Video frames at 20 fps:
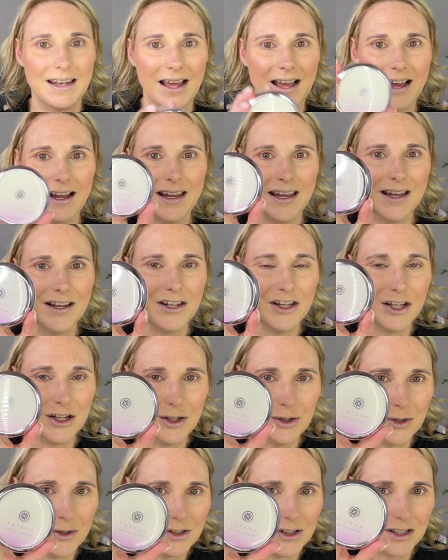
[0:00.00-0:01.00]
I had
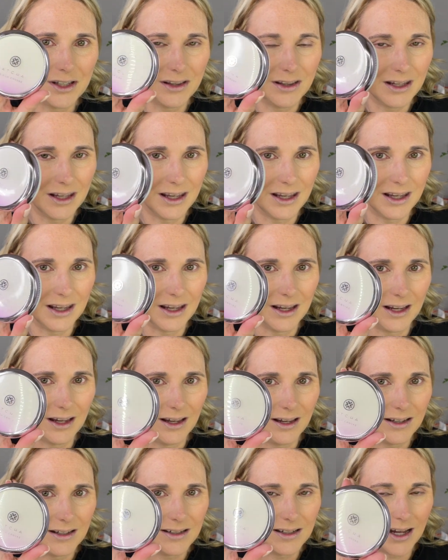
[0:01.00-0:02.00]
used the
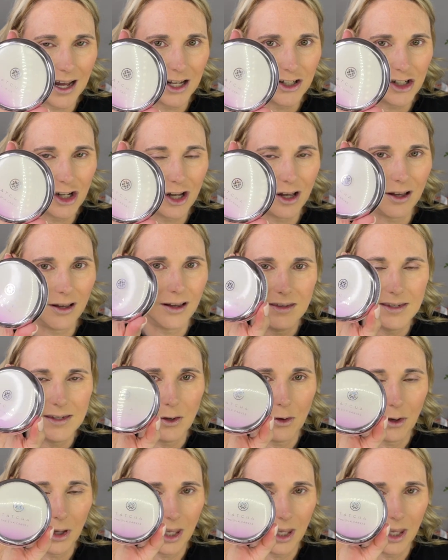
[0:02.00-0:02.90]
Tatcha silk